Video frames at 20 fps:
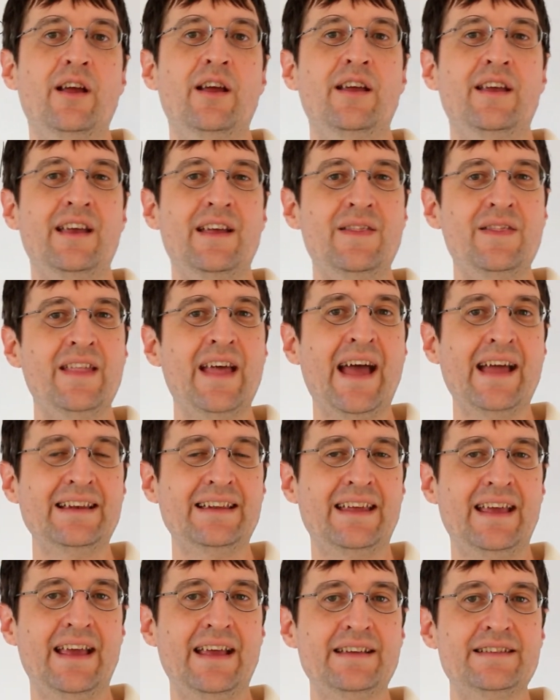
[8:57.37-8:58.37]
In that
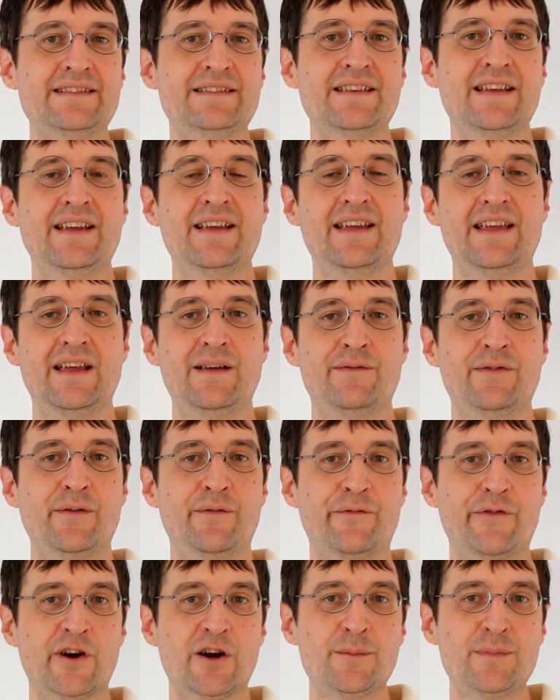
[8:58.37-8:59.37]
case, if the
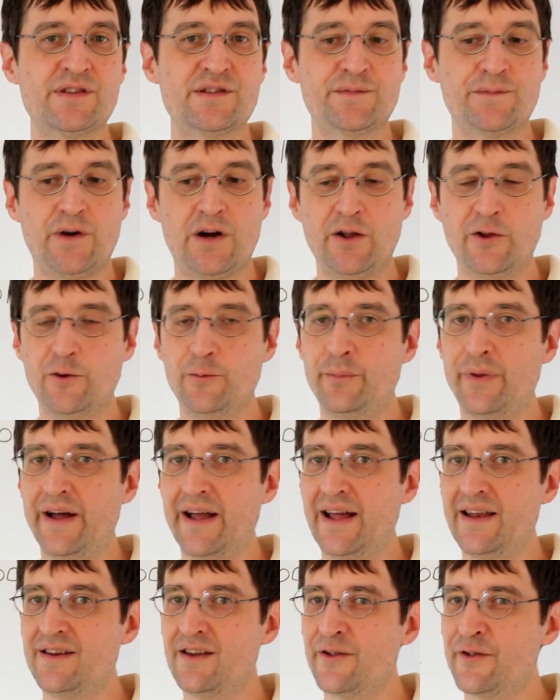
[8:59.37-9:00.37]
verb is followed
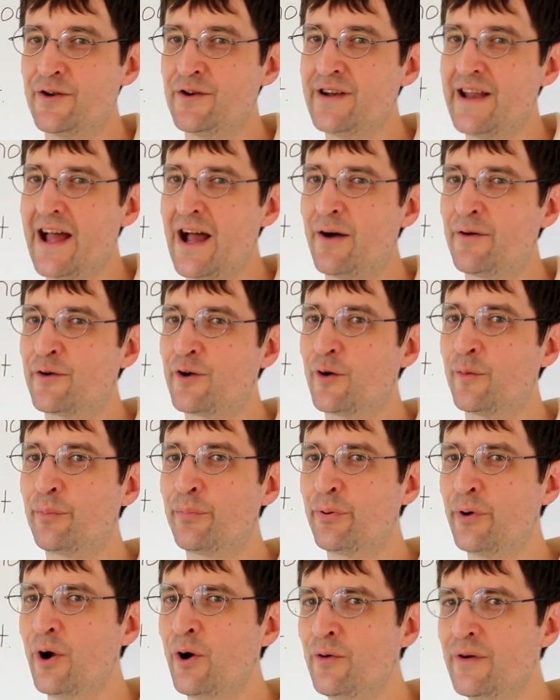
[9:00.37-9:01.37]
by another noun or a
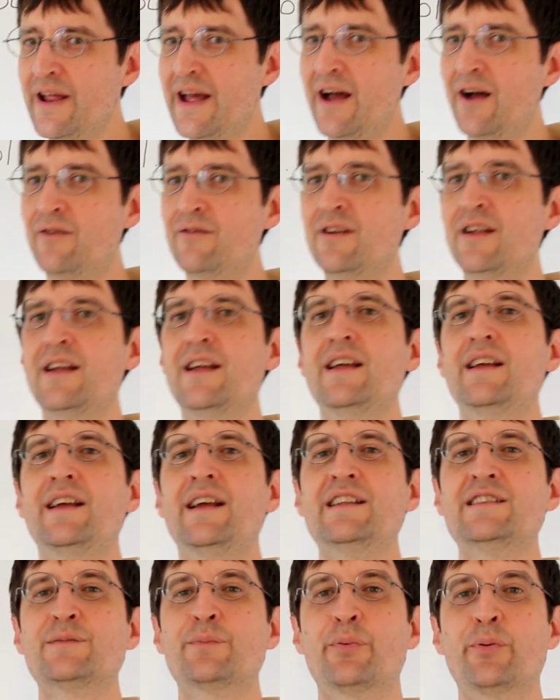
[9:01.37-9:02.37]
pronoun,
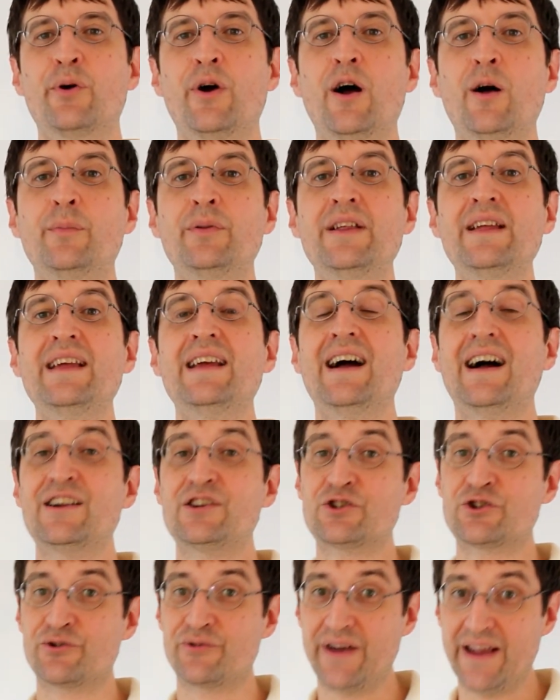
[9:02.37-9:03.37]
it's probably a
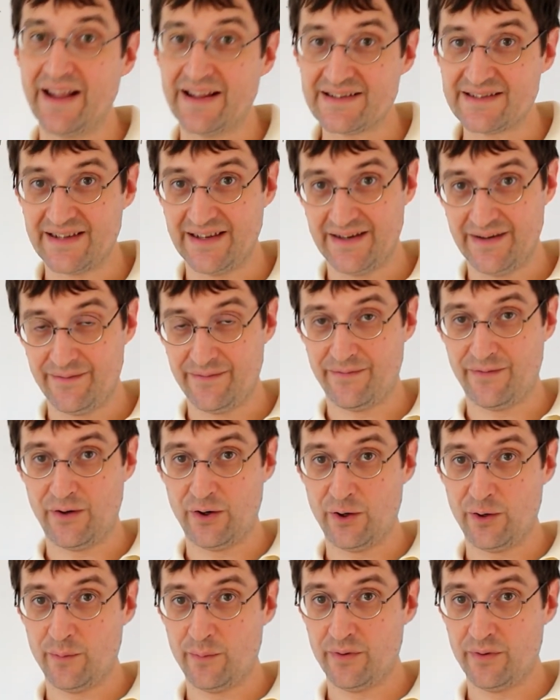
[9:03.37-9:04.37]
transitive verb.